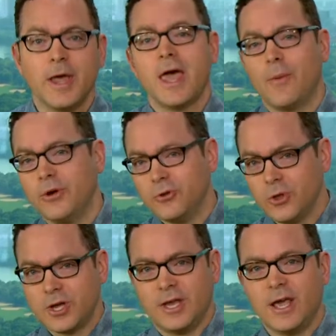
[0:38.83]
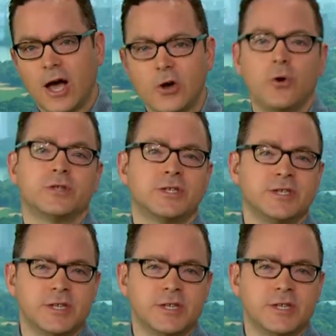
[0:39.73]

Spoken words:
And when you look at Yahoo, it's easy to